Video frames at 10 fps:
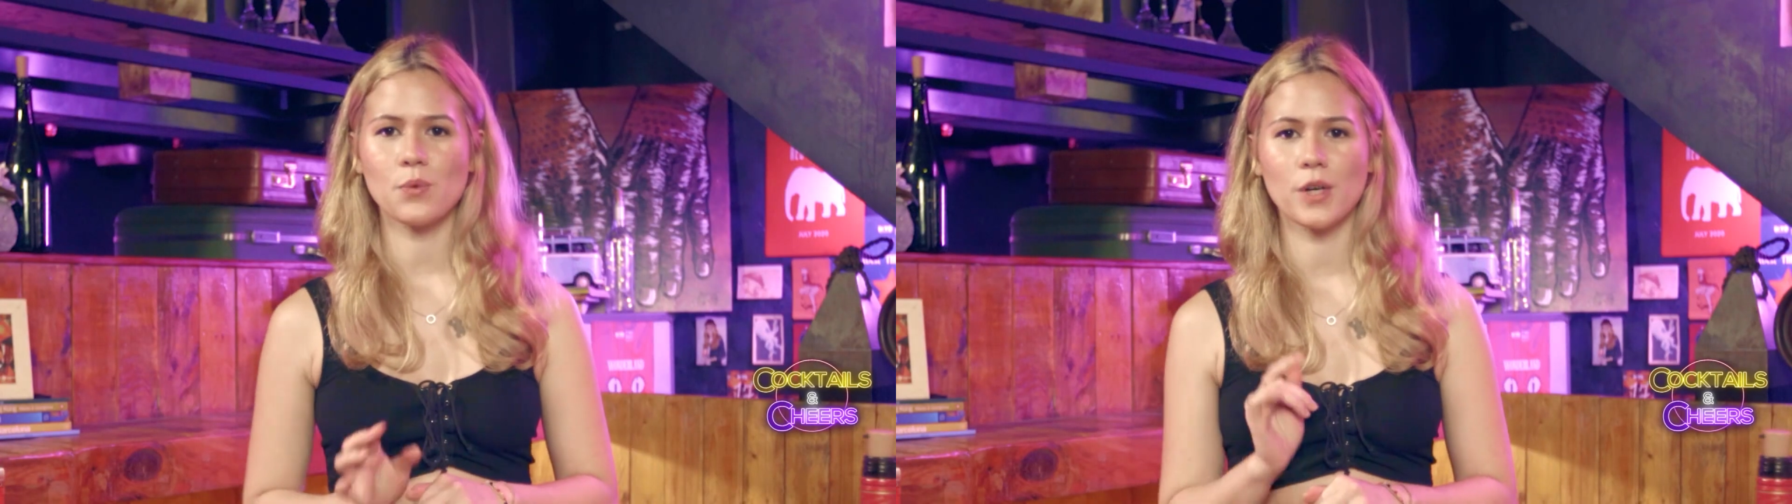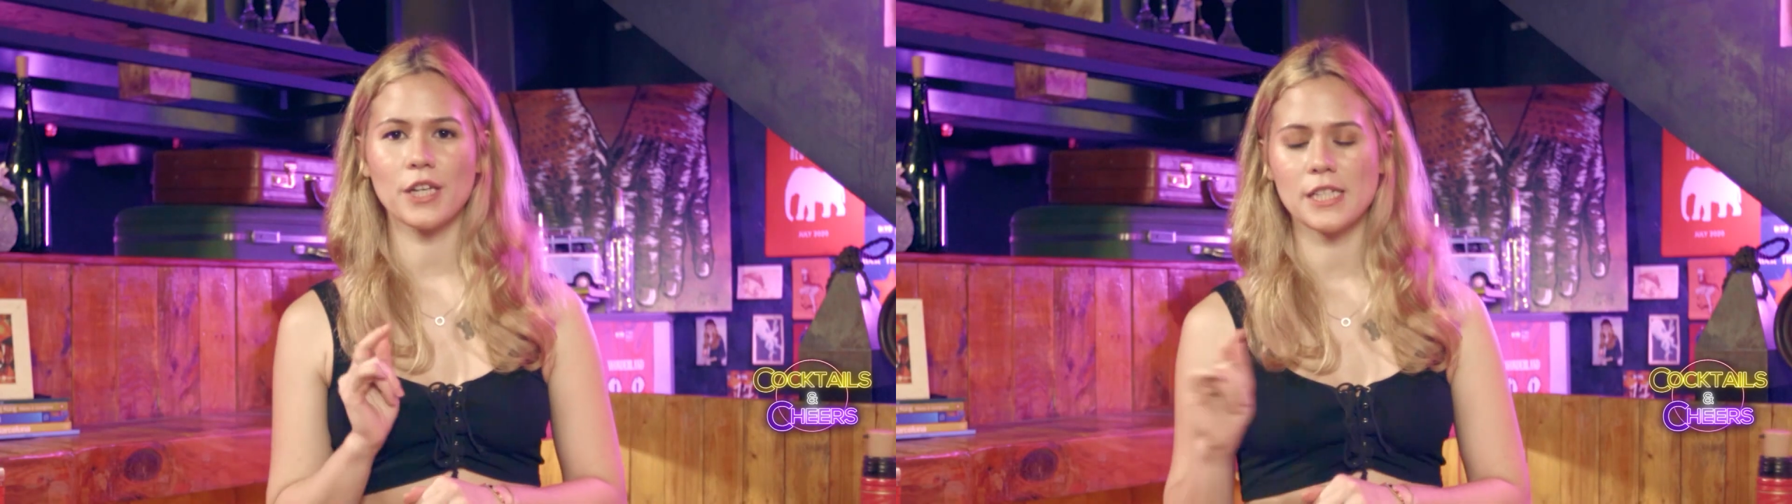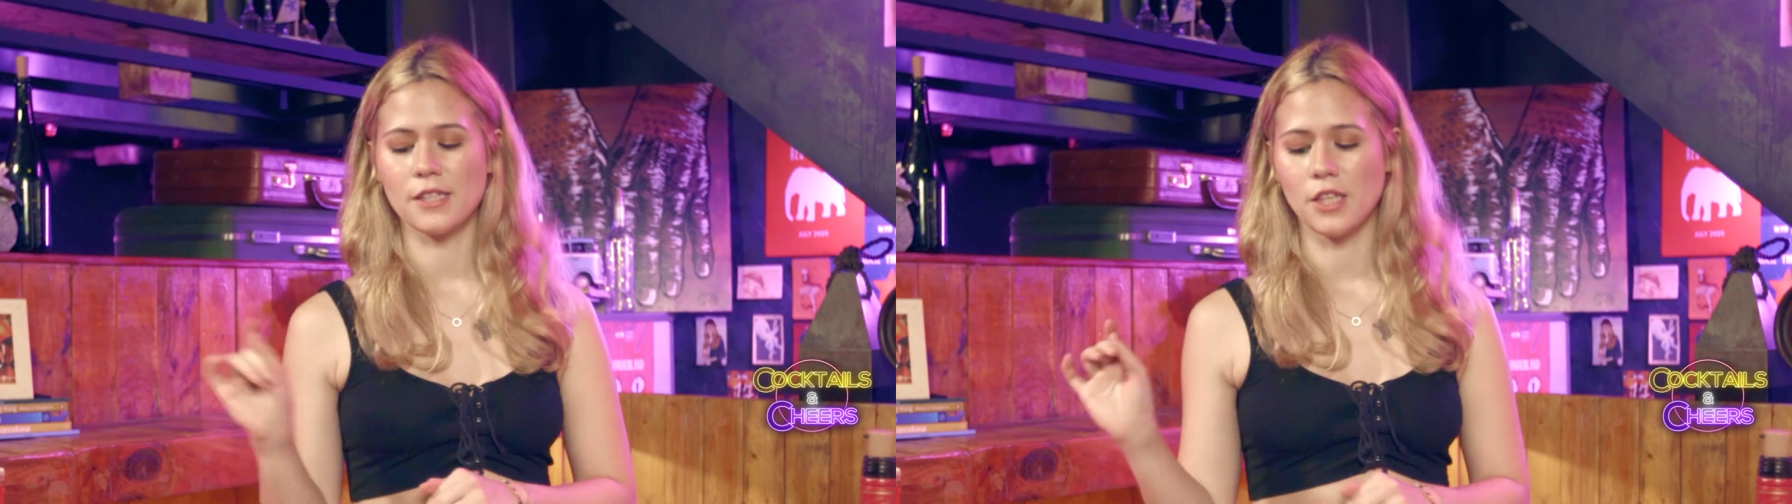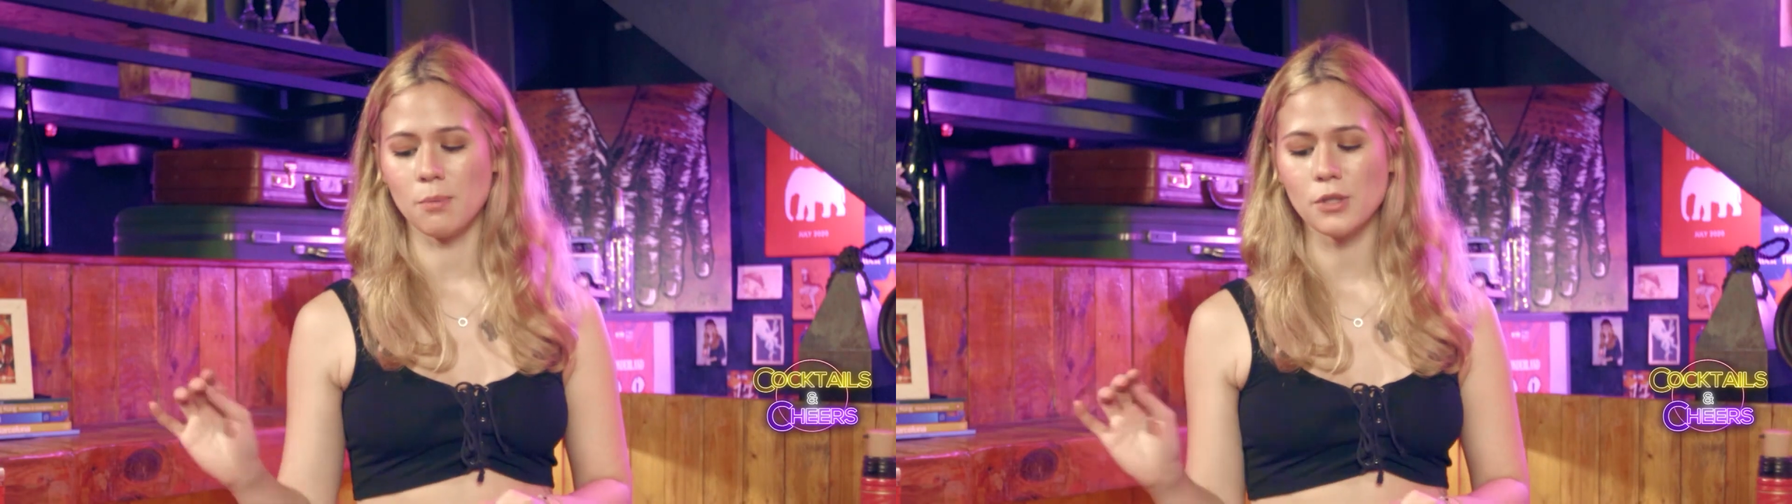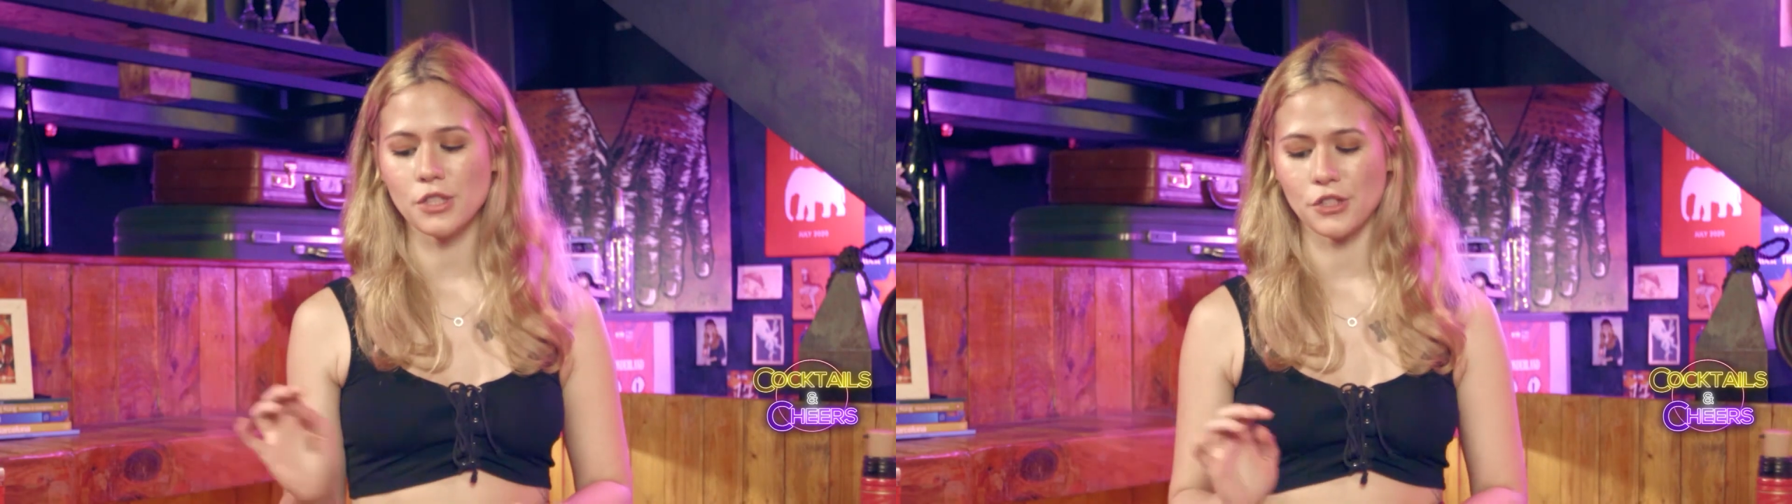we're gonna
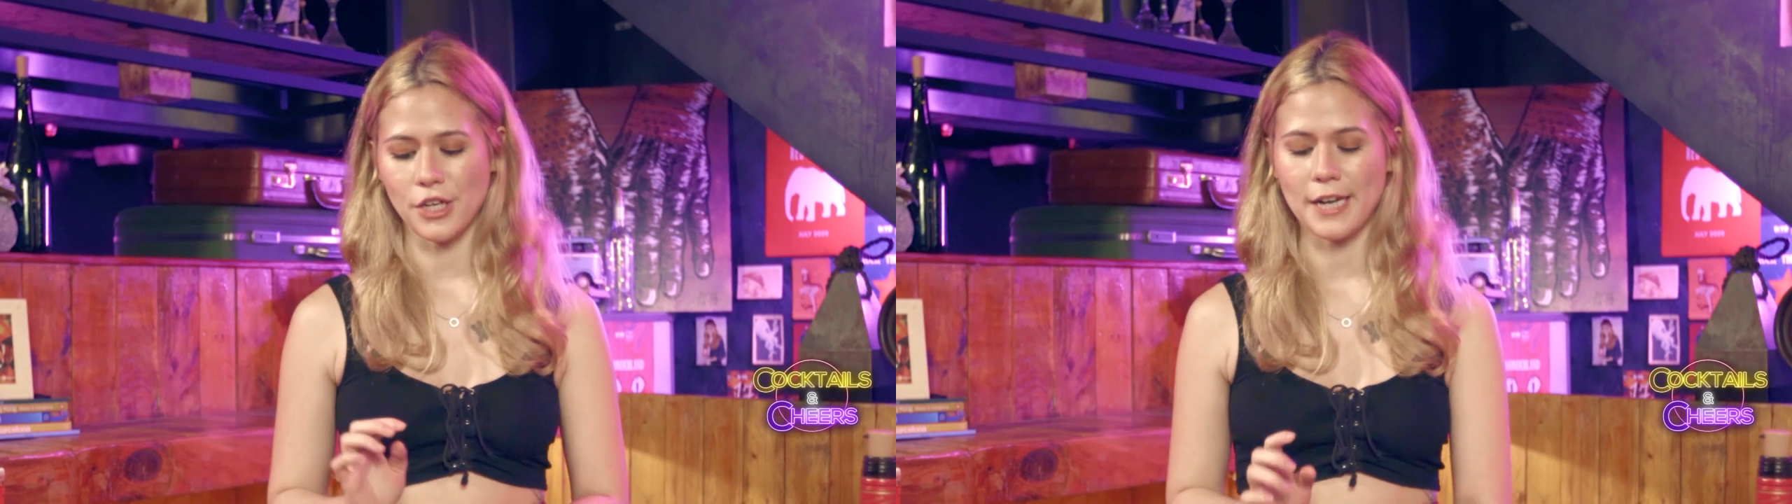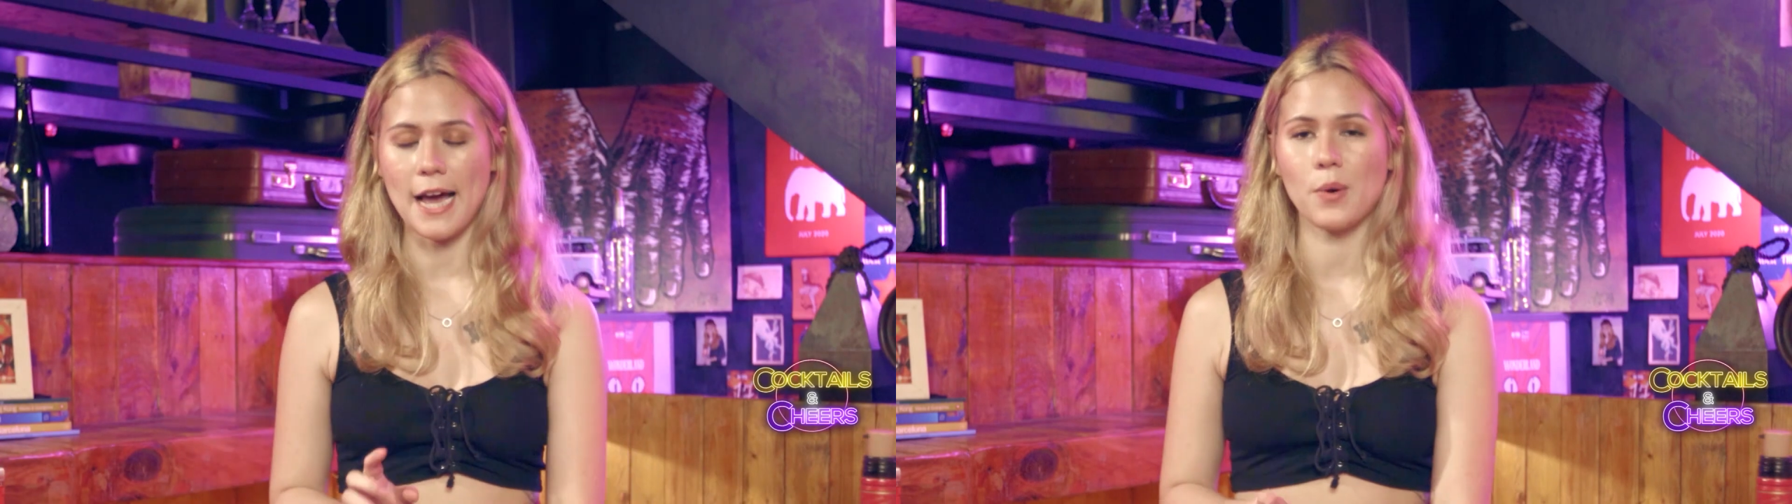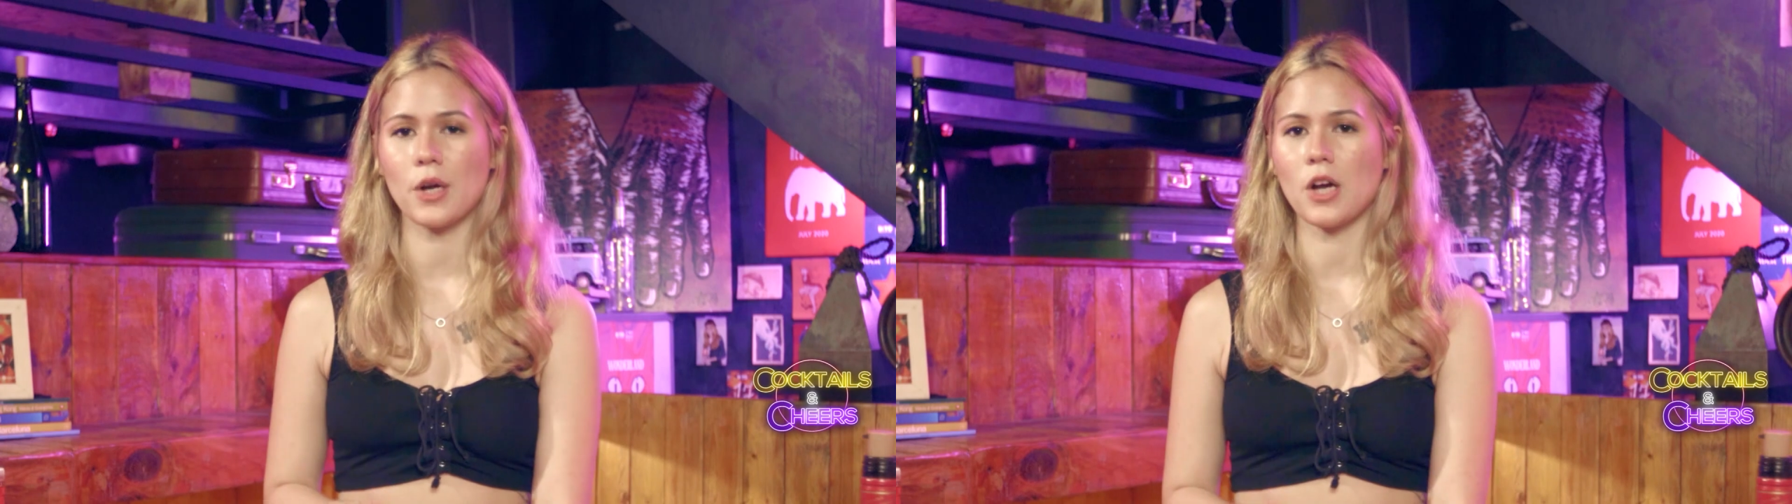double strain our